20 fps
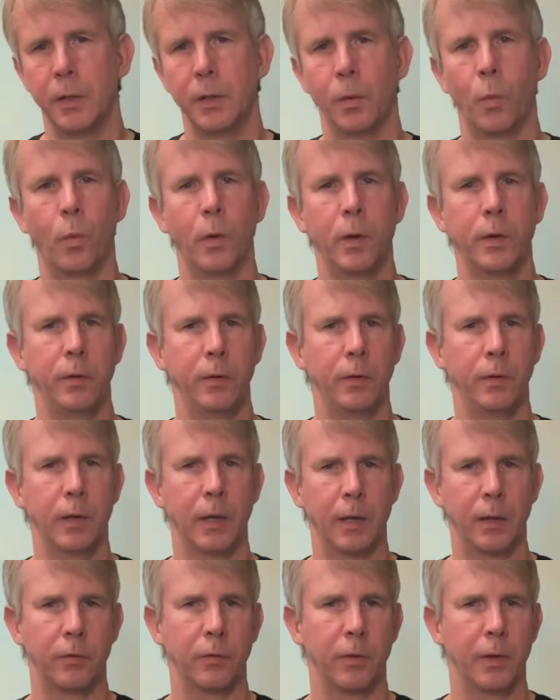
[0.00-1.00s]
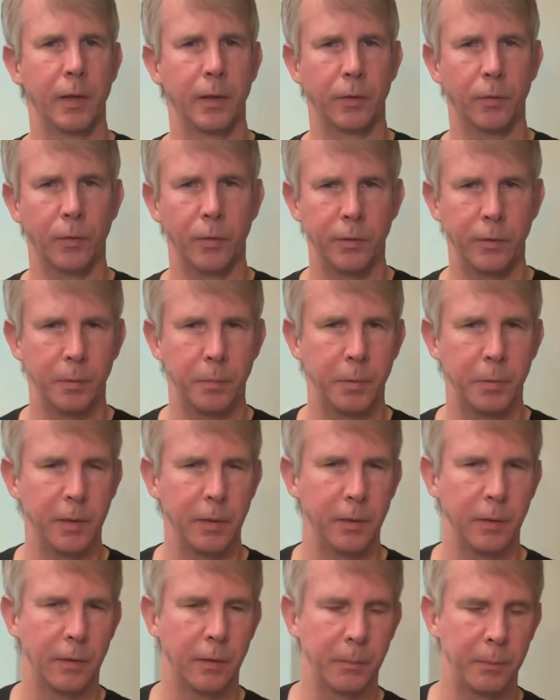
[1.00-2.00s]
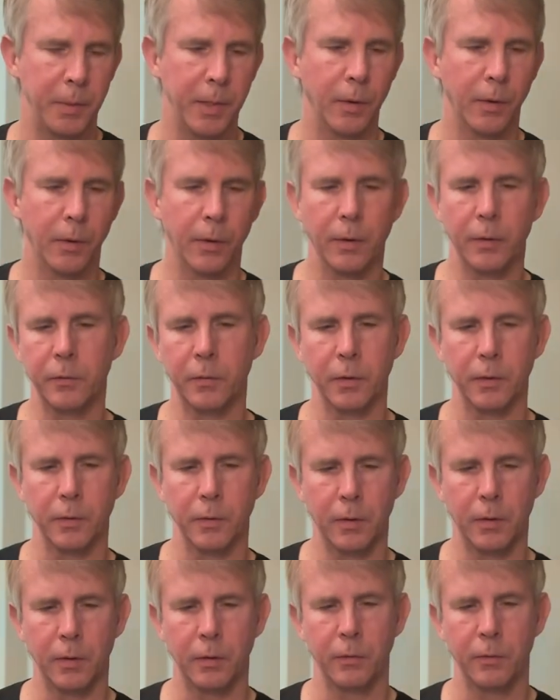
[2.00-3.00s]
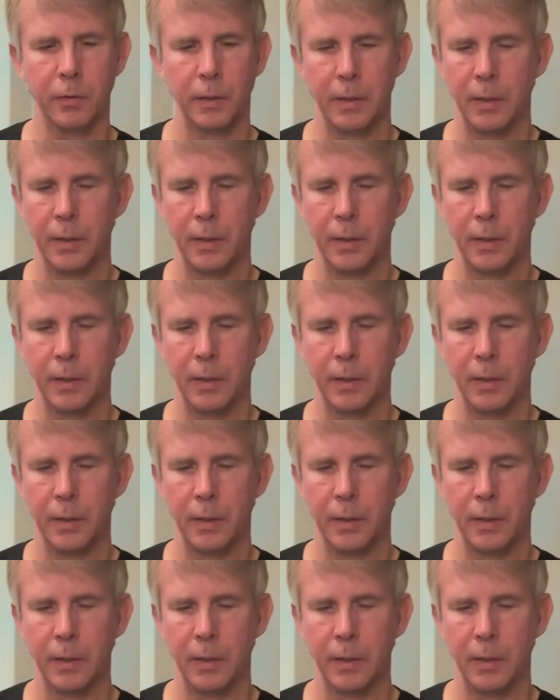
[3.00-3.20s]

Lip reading: What do you guys like on your PRS guitars?